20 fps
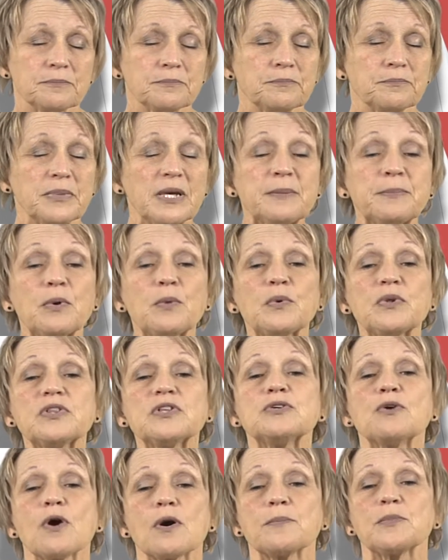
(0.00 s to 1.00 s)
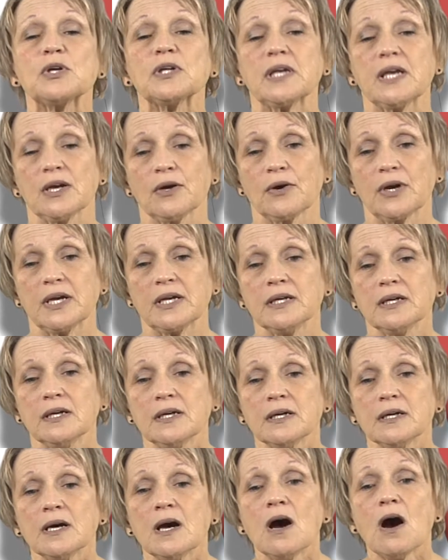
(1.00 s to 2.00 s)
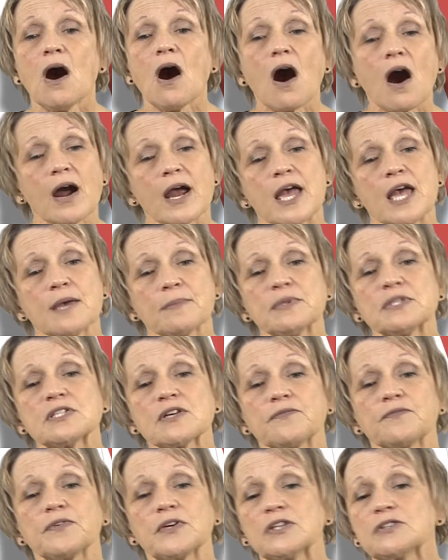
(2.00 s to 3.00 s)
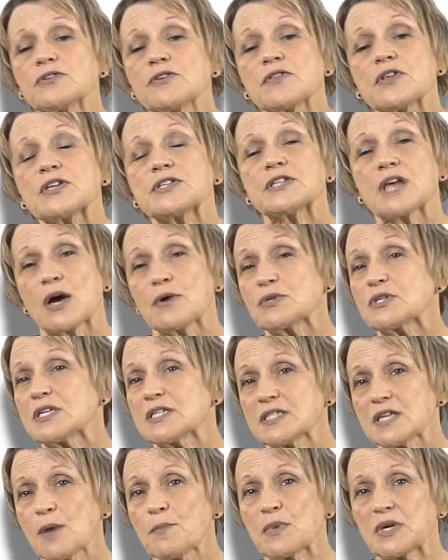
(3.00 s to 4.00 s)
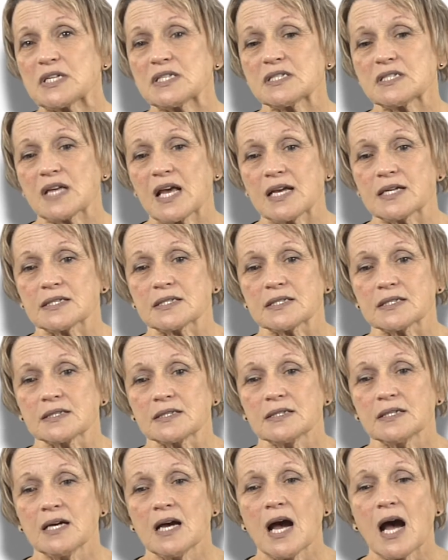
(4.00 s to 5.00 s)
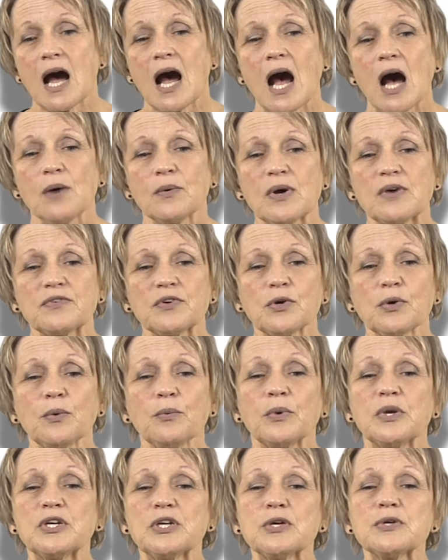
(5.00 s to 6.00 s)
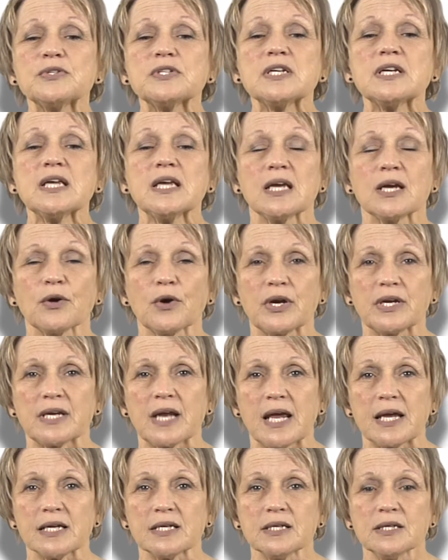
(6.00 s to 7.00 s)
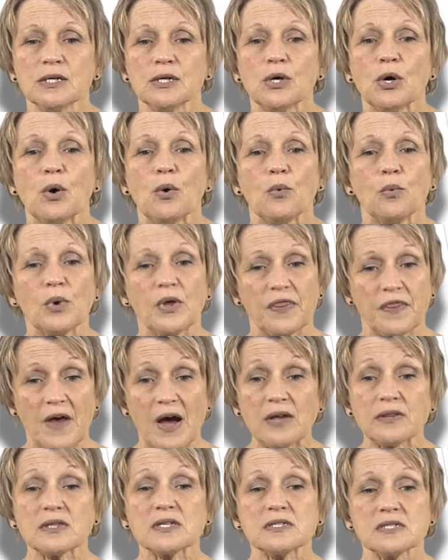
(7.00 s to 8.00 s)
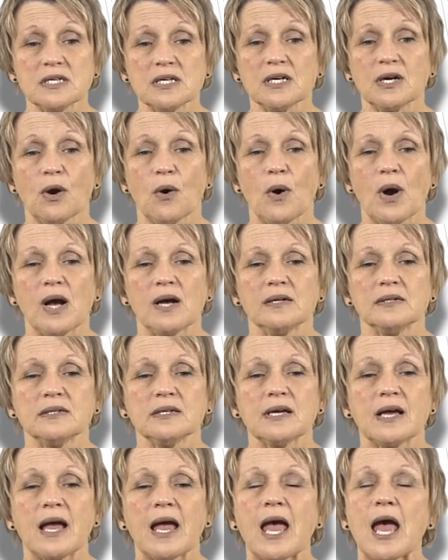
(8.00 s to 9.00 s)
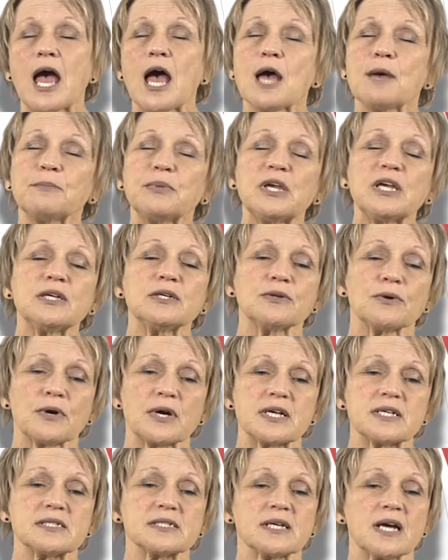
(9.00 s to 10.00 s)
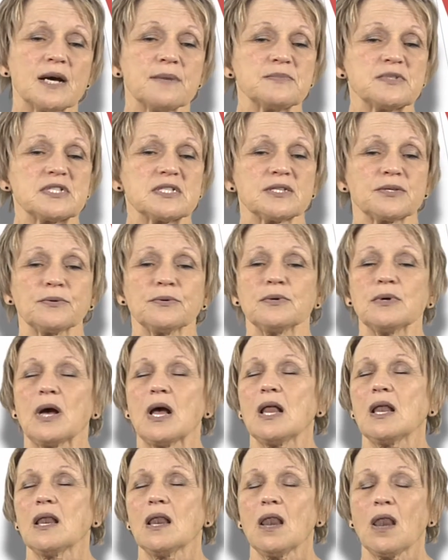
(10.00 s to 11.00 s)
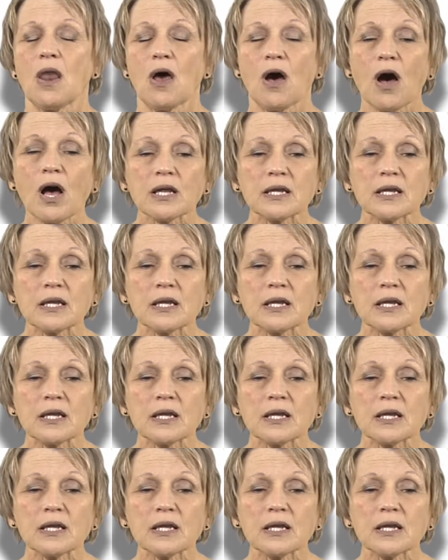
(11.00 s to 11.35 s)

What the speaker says: People with normal hearing are able to filter this out to some extent. However, when using a hearing aid without the T-coil, ambient noise comes through a lot